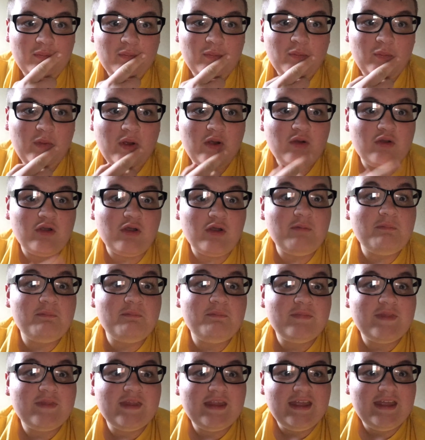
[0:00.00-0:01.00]
welcome.
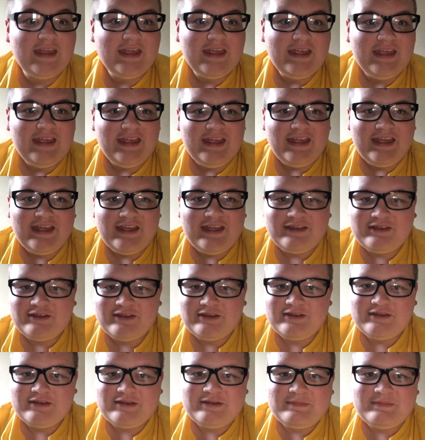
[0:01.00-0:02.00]

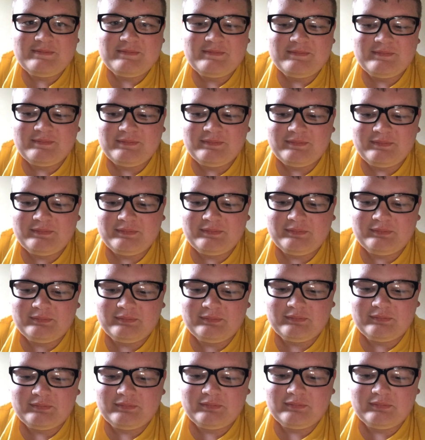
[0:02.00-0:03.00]
Um,
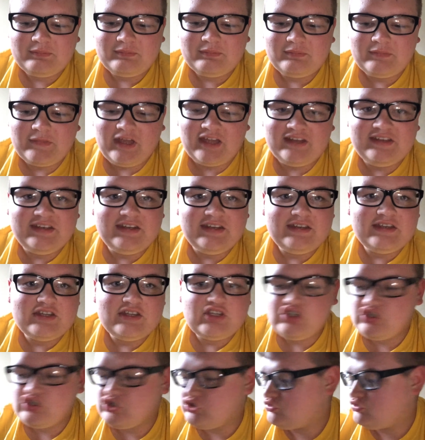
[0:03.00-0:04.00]
I did a
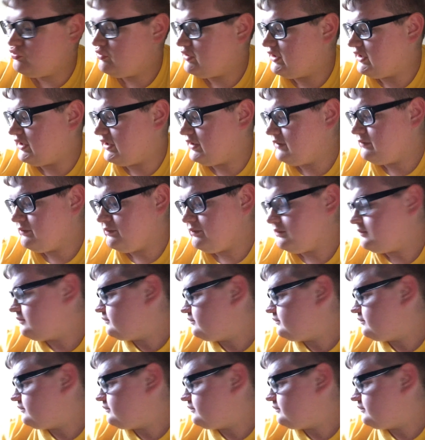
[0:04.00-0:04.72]
stream